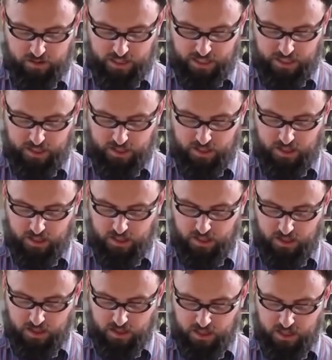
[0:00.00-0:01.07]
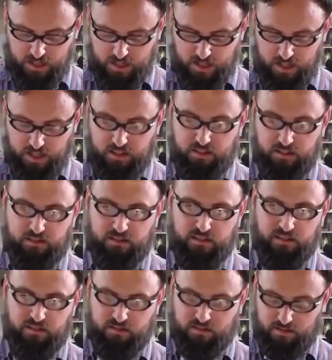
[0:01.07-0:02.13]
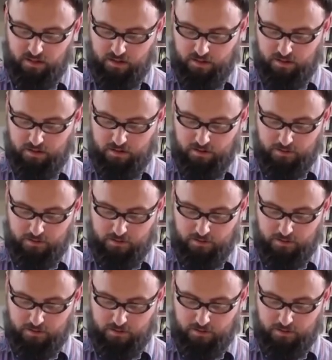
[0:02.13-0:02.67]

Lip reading: he his son?